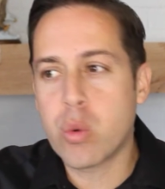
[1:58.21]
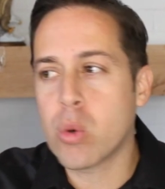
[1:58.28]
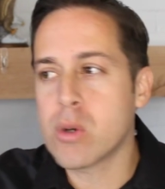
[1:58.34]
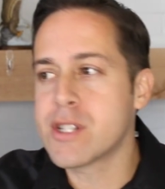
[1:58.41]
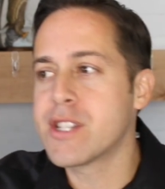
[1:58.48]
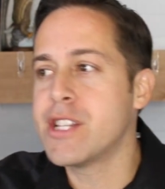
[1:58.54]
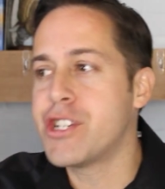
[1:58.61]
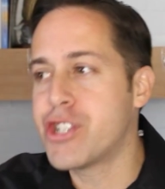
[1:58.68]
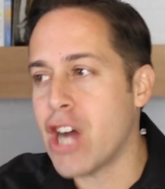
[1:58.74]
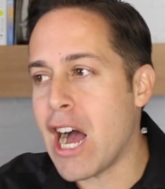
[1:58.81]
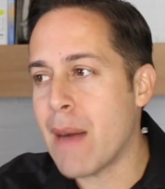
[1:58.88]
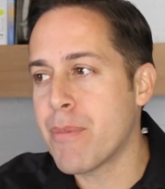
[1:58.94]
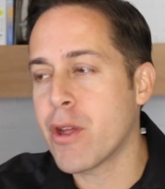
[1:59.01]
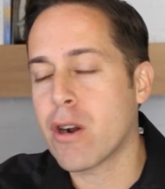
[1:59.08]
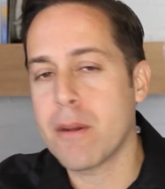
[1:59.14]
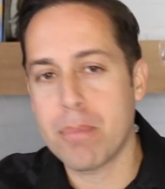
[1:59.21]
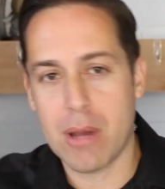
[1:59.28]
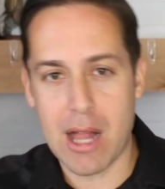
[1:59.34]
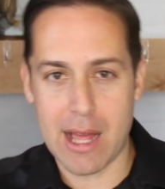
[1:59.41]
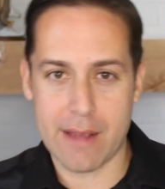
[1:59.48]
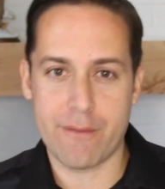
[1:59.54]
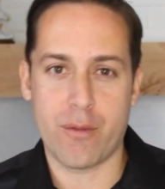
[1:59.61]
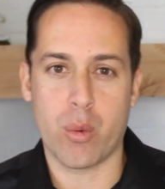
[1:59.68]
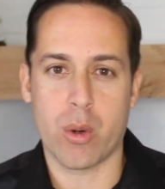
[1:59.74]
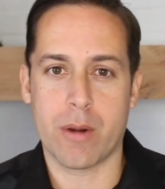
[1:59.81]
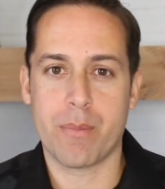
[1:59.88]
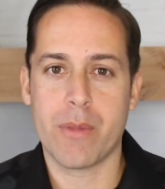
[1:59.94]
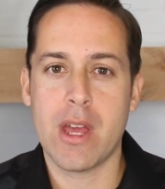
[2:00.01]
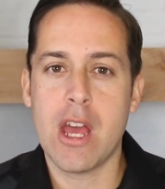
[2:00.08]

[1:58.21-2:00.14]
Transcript: towards the job they're applying for.